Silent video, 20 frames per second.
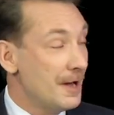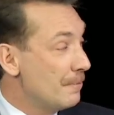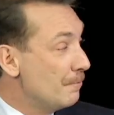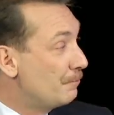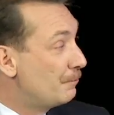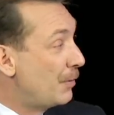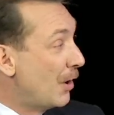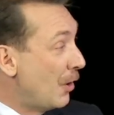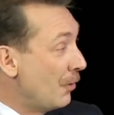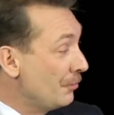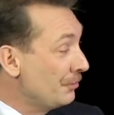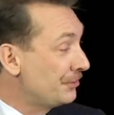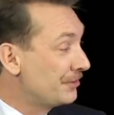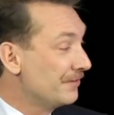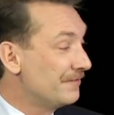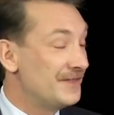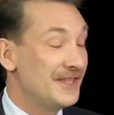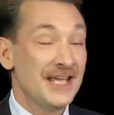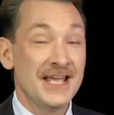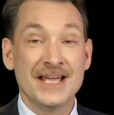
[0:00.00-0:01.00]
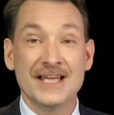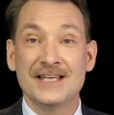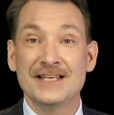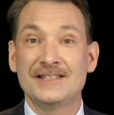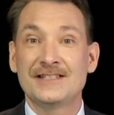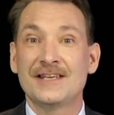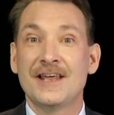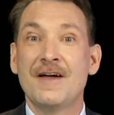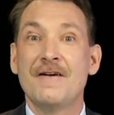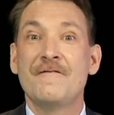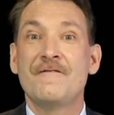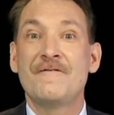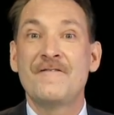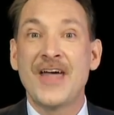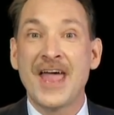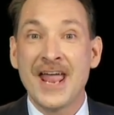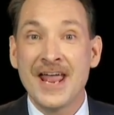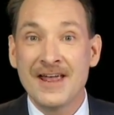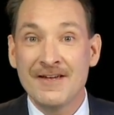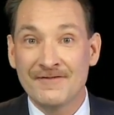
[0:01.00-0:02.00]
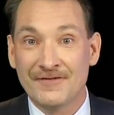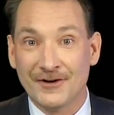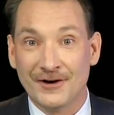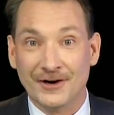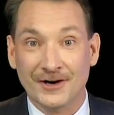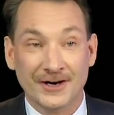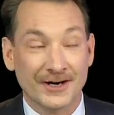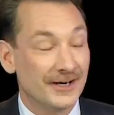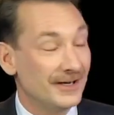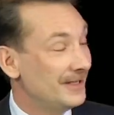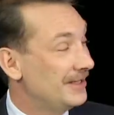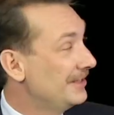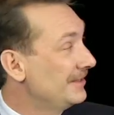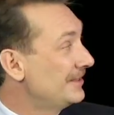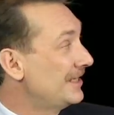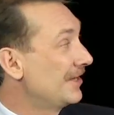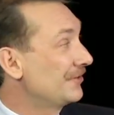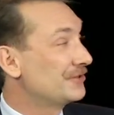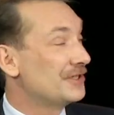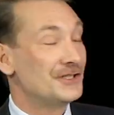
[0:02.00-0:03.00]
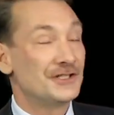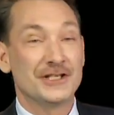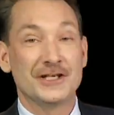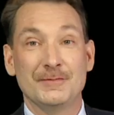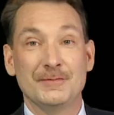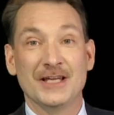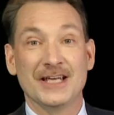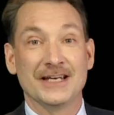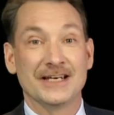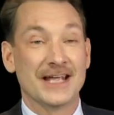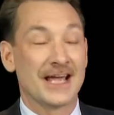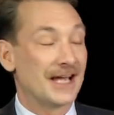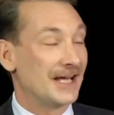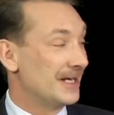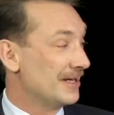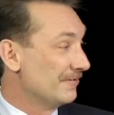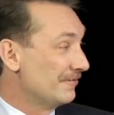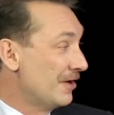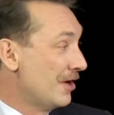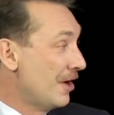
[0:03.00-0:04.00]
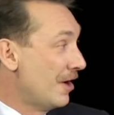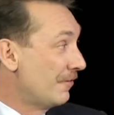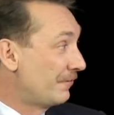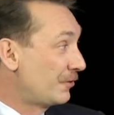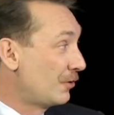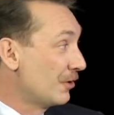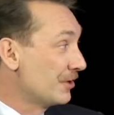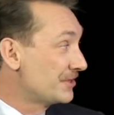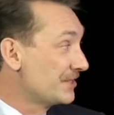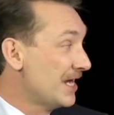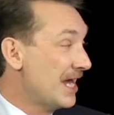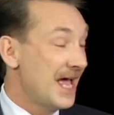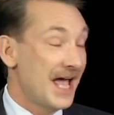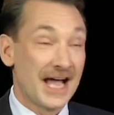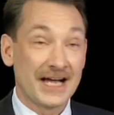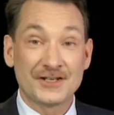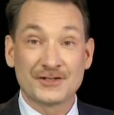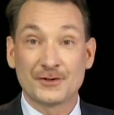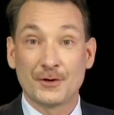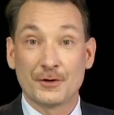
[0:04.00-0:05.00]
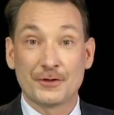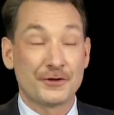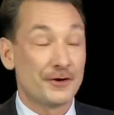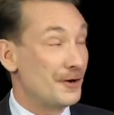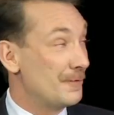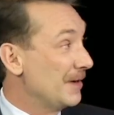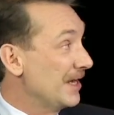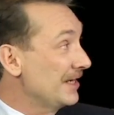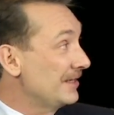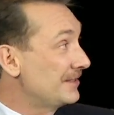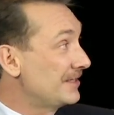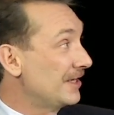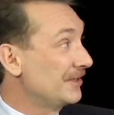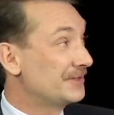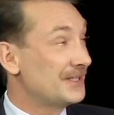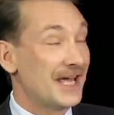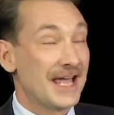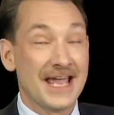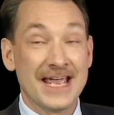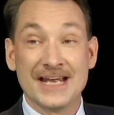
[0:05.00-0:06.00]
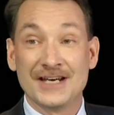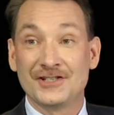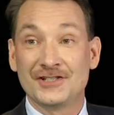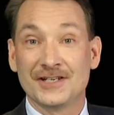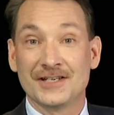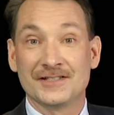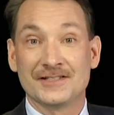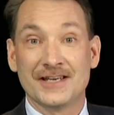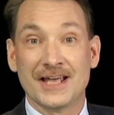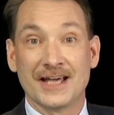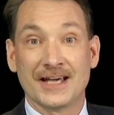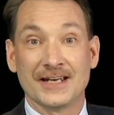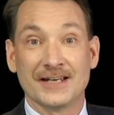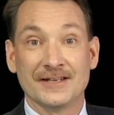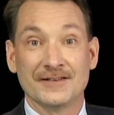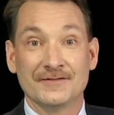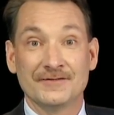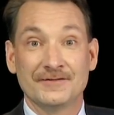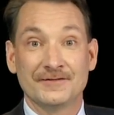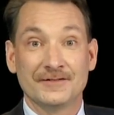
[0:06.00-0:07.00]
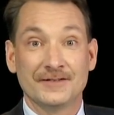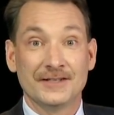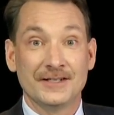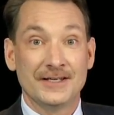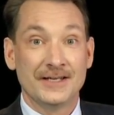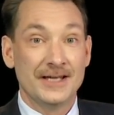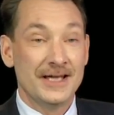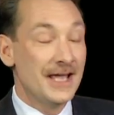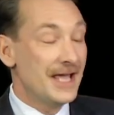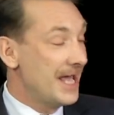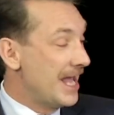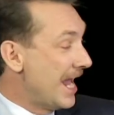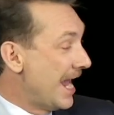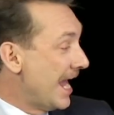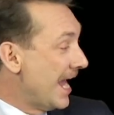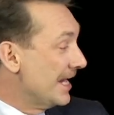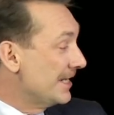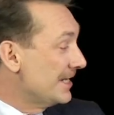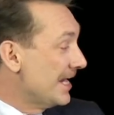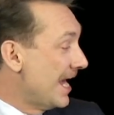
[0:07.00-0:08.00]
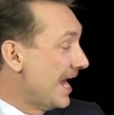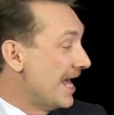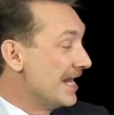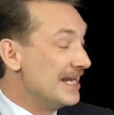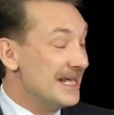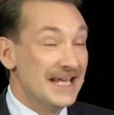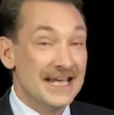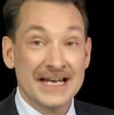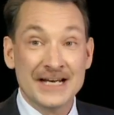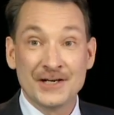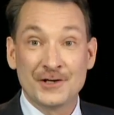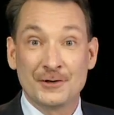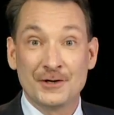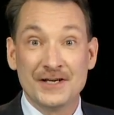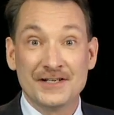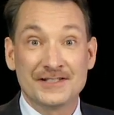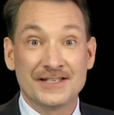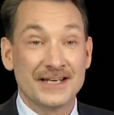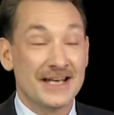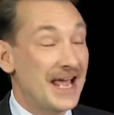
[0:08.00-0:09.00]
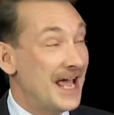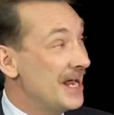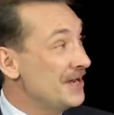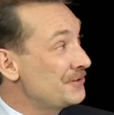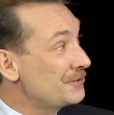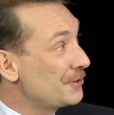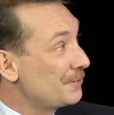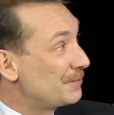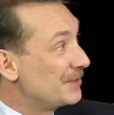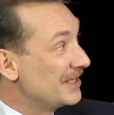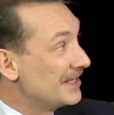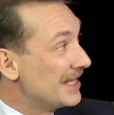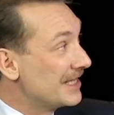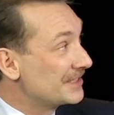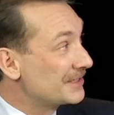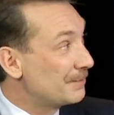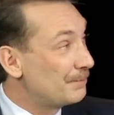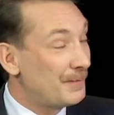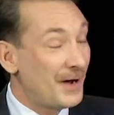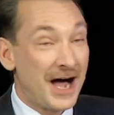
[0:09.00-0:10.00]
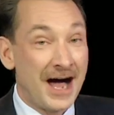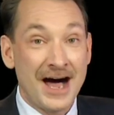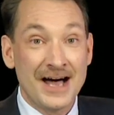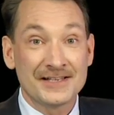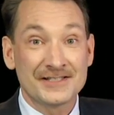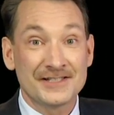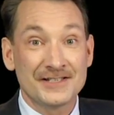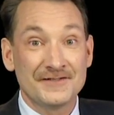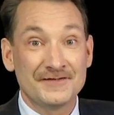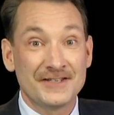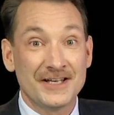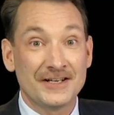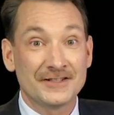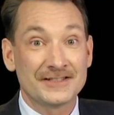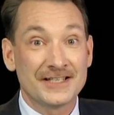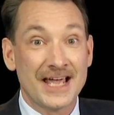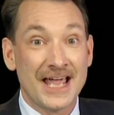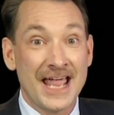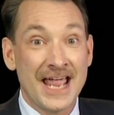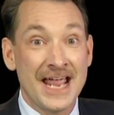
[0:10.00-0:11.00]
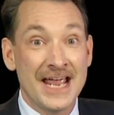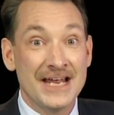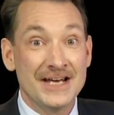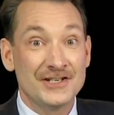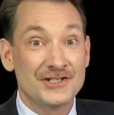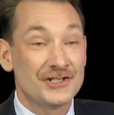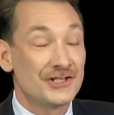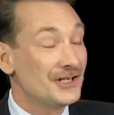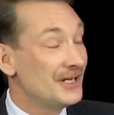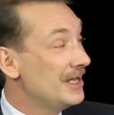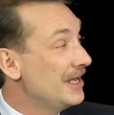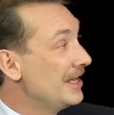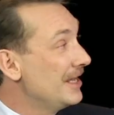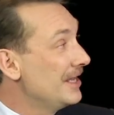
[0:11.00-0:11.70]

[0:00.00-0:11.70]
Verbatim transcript: Both of these favor delta being negative. Of course, exothermic, delta H is negative. And an increase in entropy, that's a positive delta H,